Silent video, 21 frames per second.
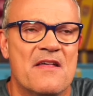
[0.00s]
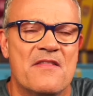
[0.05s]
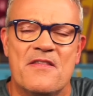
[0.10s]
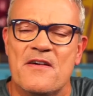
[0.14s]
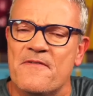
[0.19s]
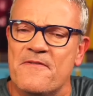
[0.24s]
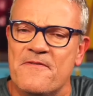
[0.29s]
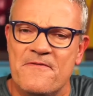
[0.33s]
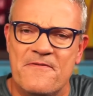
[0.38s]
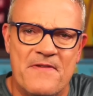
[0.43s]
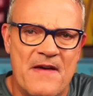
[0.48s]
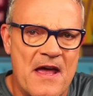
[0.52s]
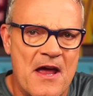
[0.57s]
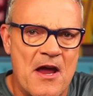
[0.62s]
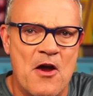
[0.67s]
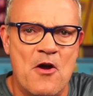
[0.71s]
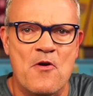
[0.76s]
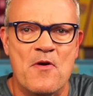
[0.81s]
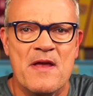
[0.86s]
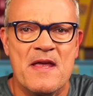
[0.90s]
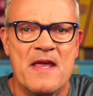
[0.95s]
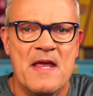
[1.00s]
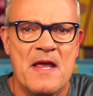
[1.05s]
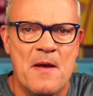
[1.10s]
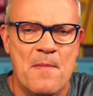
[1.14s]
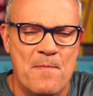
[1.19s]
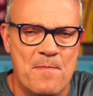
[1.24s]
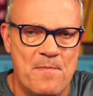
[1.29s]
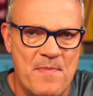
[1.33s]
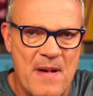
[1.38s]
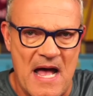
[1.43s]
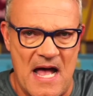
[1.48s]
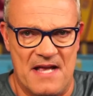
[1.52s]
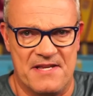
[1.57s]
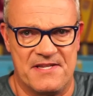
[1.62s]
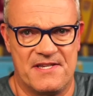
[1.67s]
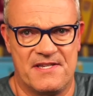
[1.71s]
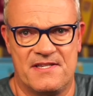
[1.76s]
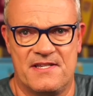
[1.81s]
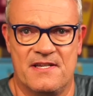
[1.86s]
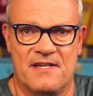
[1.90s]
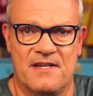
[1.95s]
the very
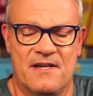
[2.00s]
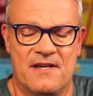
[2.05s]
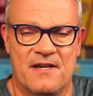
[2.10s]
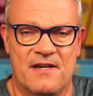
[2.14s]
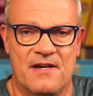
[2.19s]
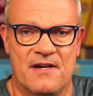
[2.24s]
best